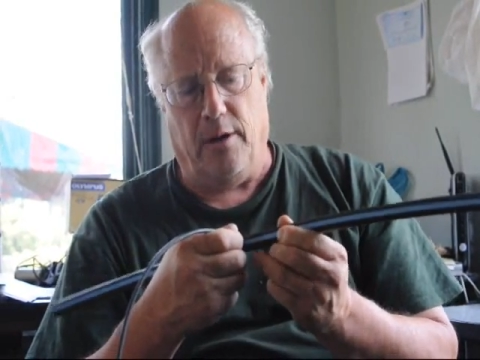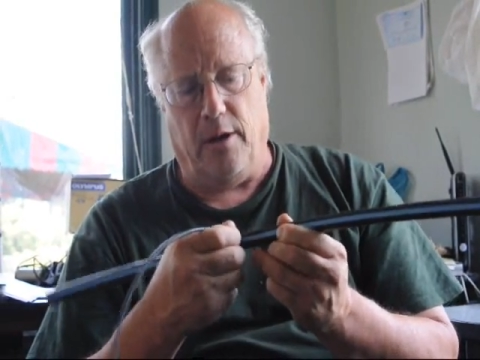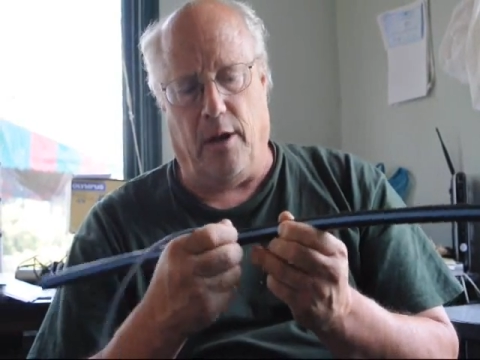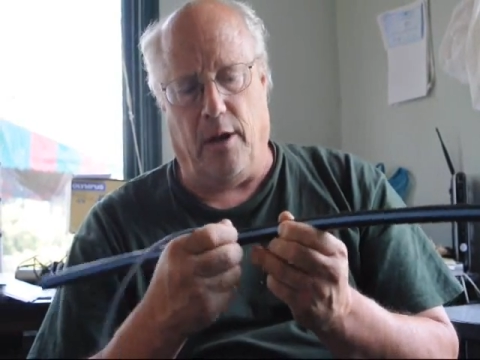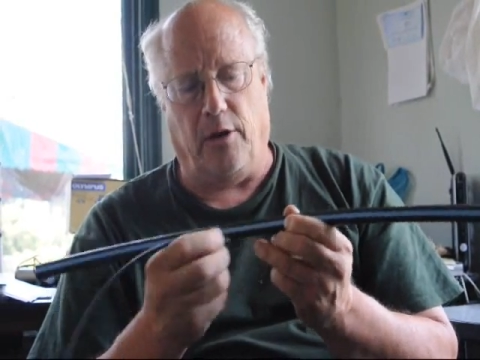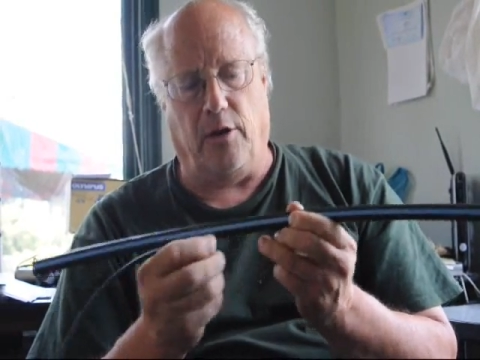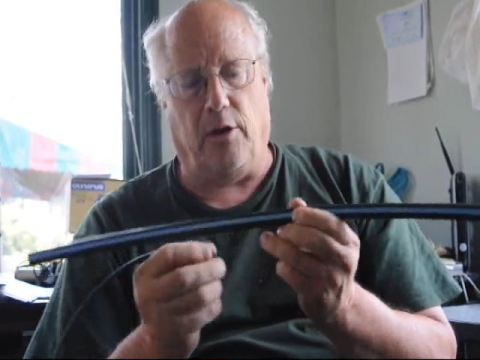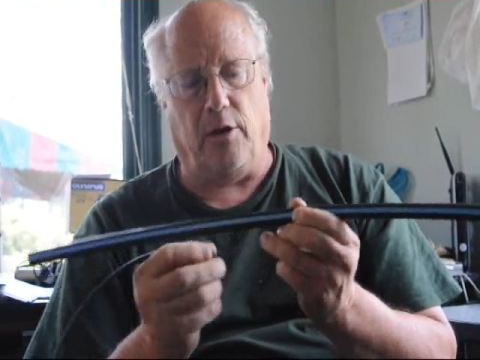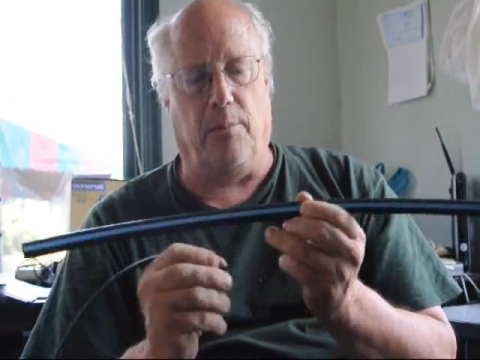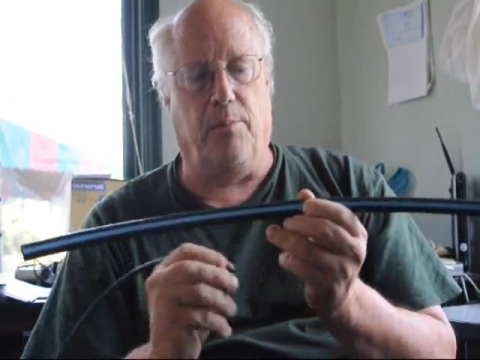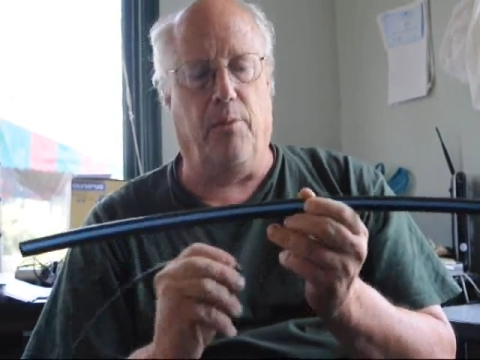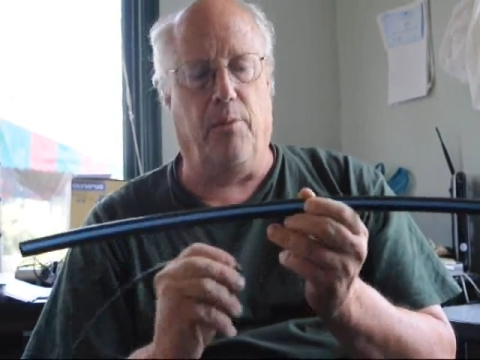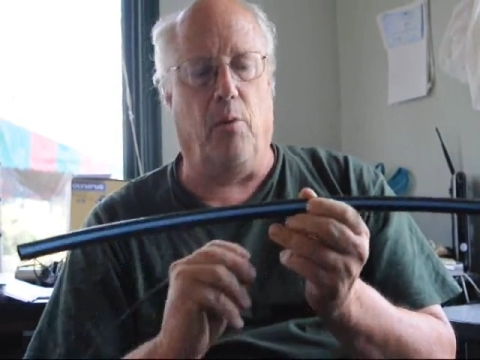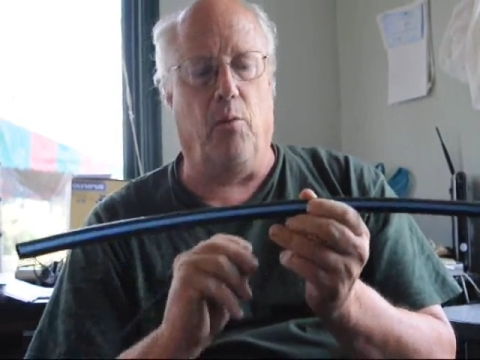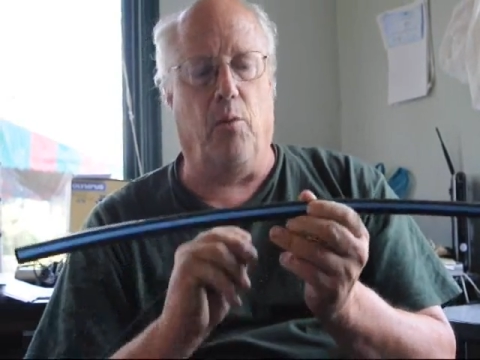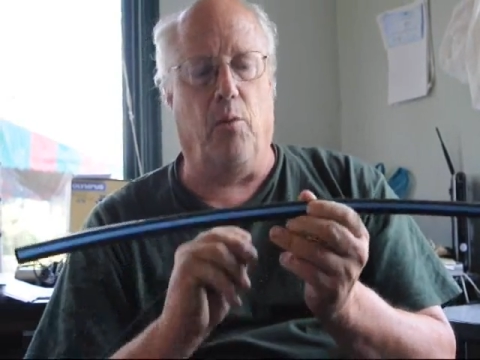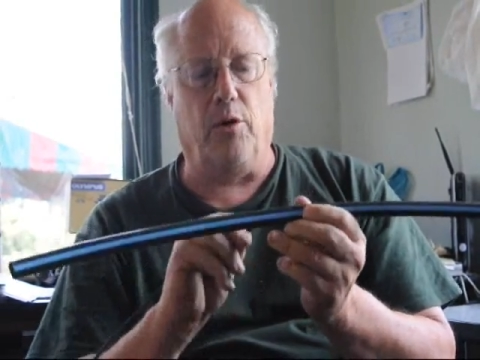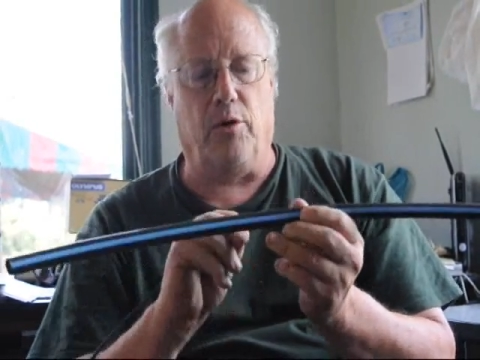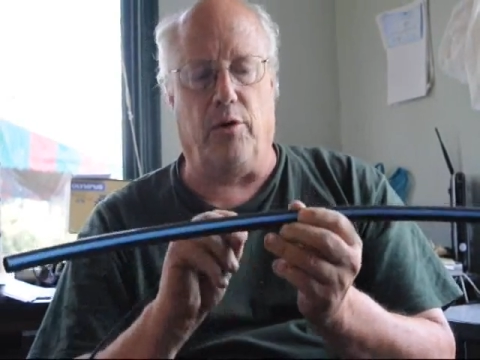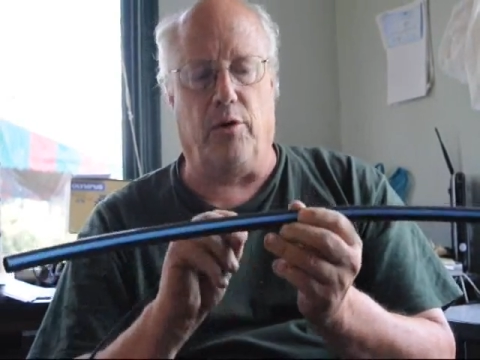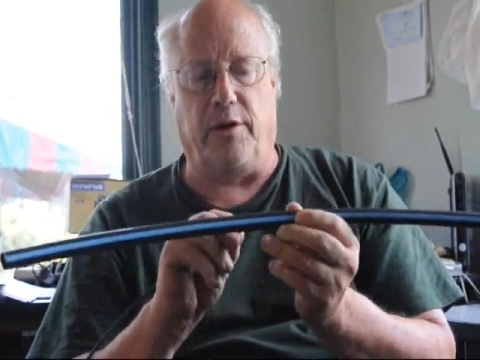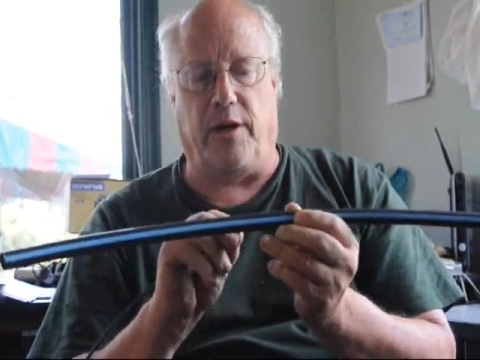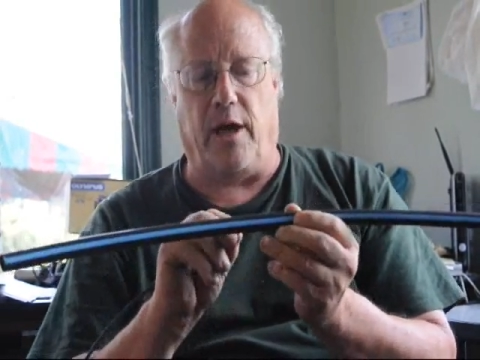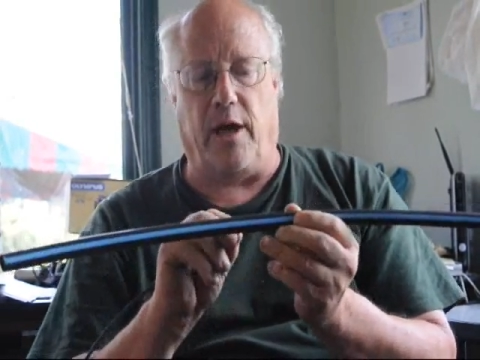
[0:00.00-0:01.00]
Now you can put
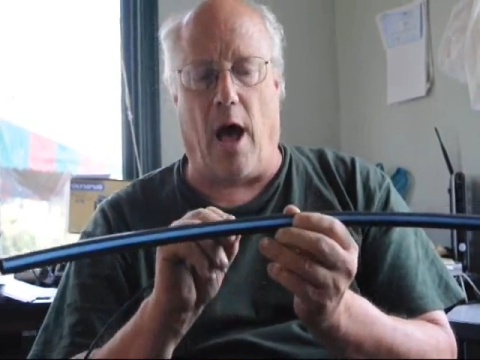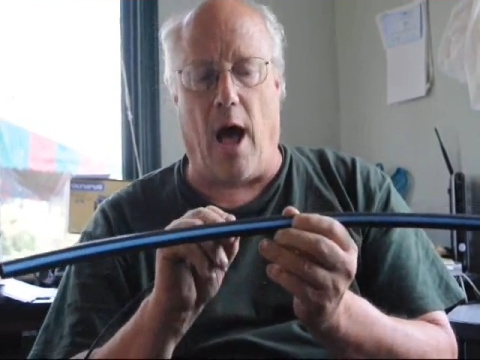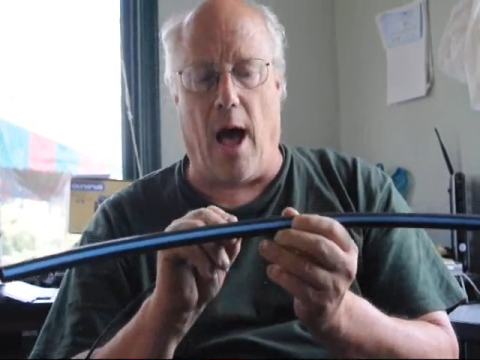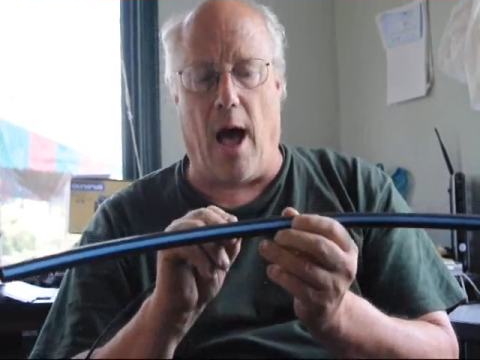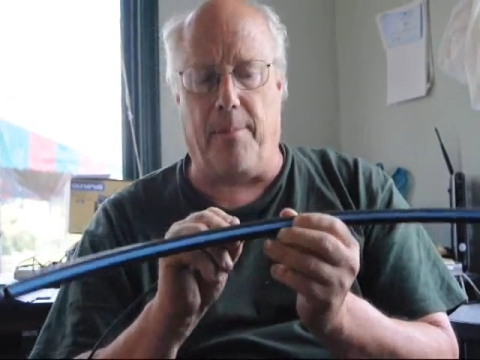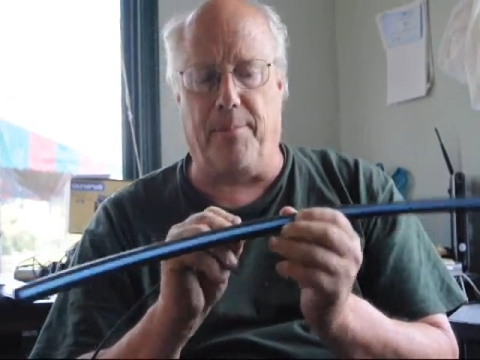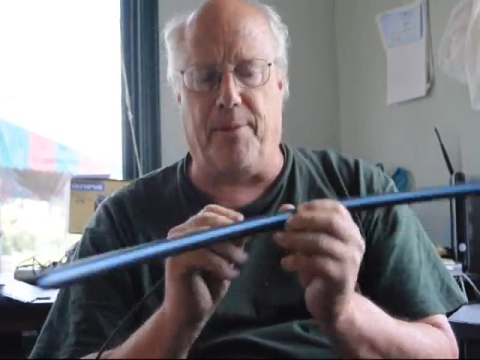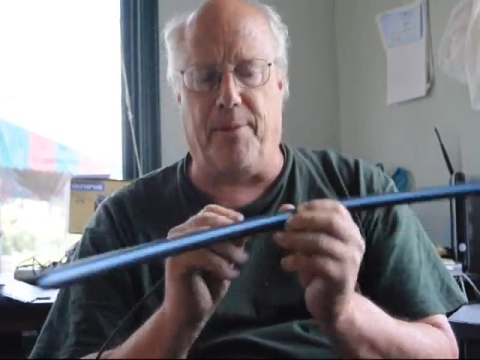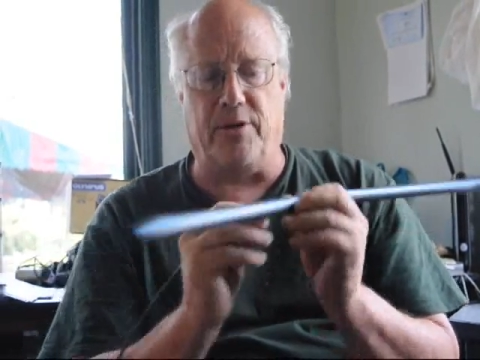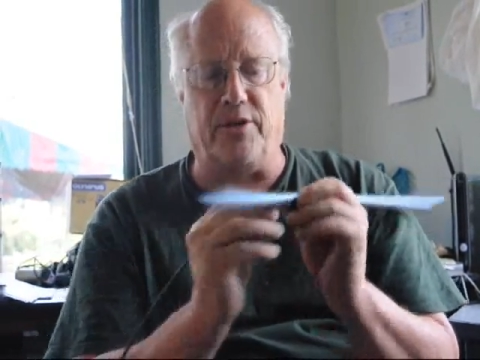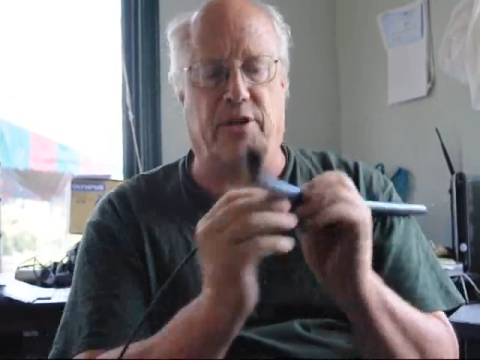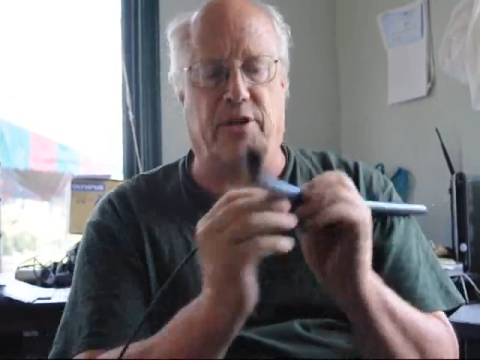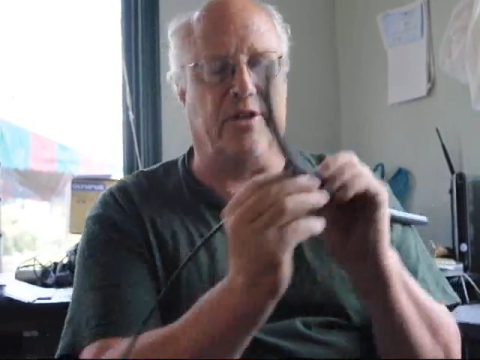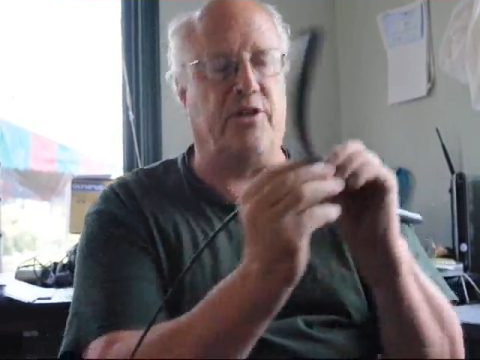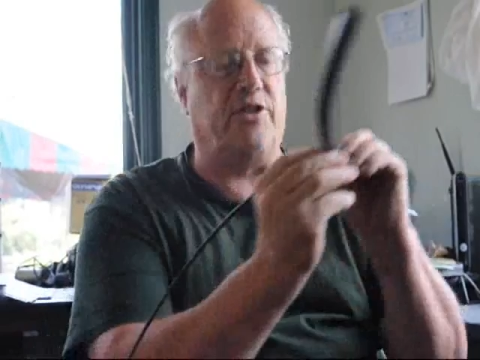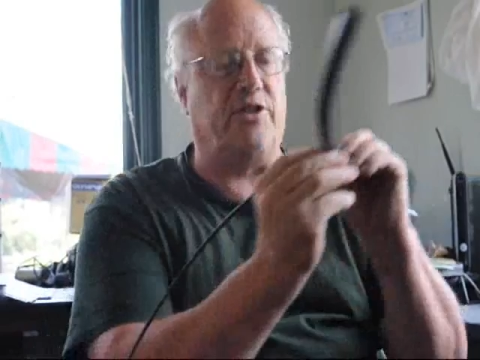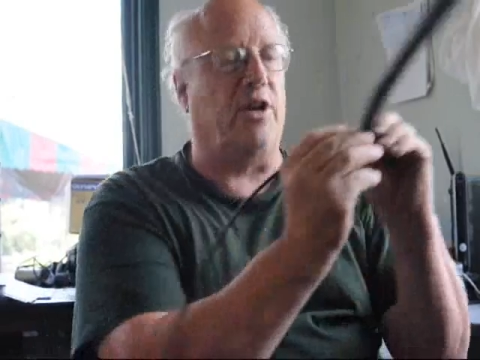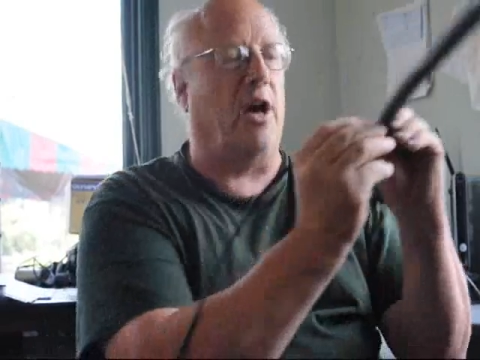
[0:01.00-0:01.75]
one on the opposite